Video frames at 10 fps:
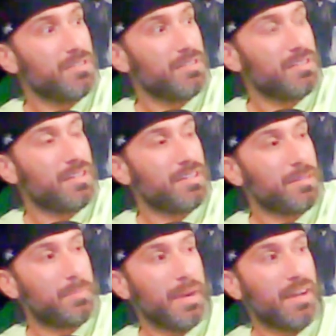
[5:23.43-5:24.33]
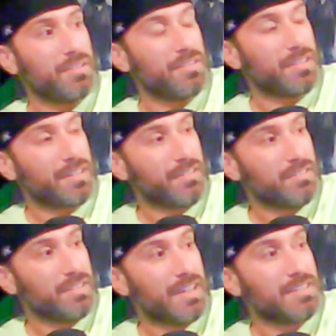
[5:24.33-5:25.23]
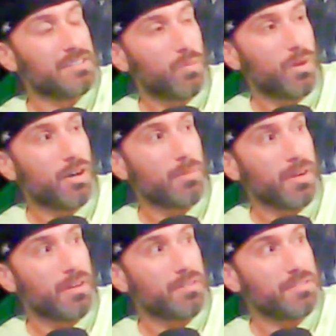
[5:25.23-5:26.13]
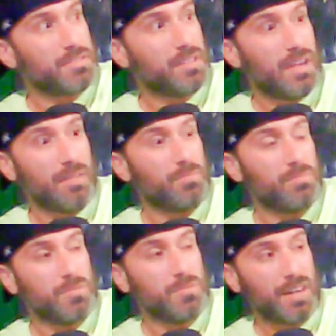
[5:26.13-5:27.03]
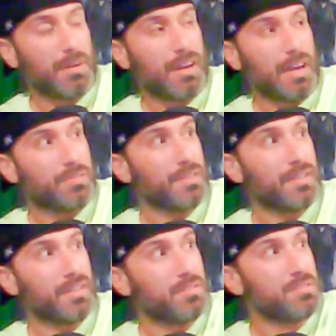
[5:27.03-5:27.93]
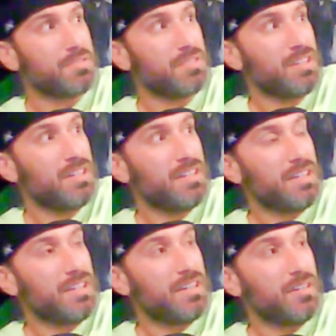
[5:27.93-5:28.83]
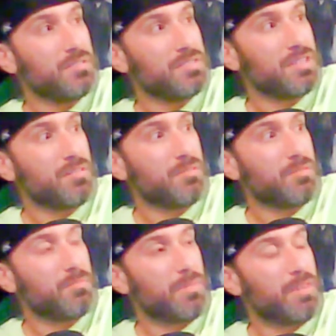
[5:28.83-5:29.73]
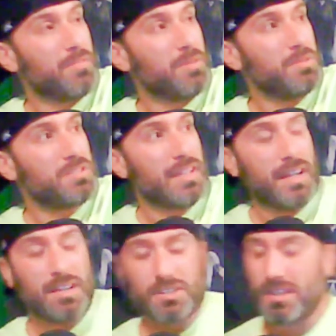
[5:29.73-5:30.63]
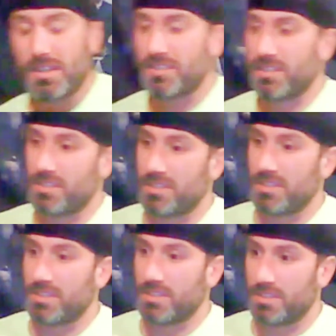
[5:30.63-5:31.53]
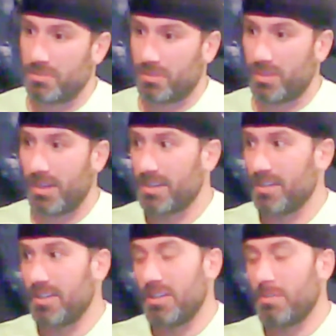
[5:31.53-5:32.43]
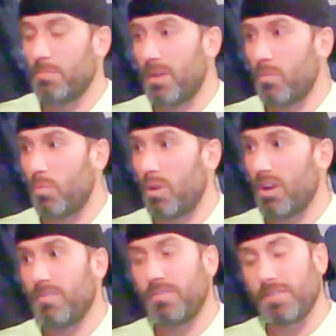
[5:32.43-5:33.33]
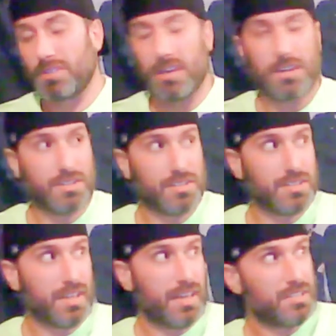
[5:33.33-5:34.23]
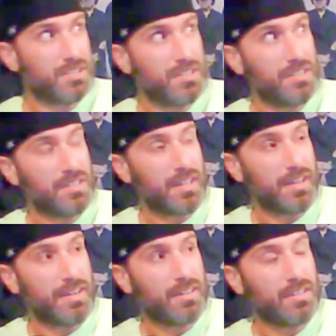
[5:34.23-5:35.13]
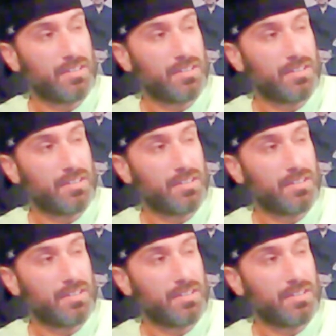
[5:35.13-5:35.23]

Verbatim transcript: The cases of water bottles, I've drank about half of those. You know, so my food stash isn't doing great. My water filtration stash is like